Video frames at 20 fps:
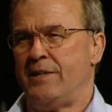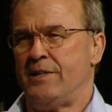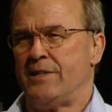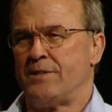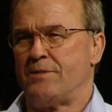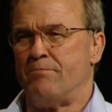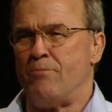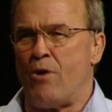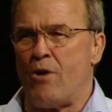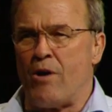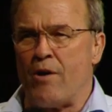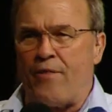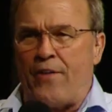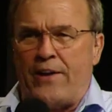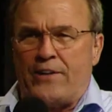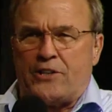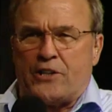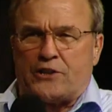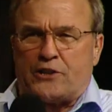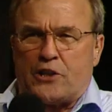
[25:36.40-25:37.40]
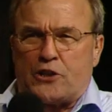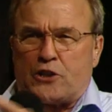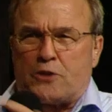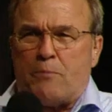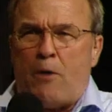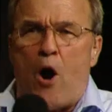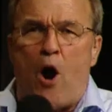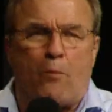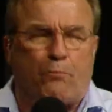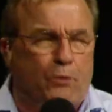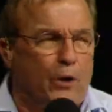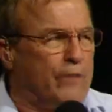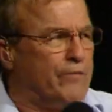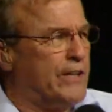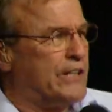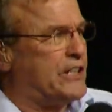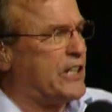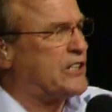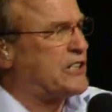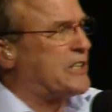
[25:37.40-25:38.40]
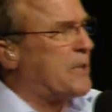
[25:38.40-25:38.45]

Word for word: It's more than just a small privilege, it's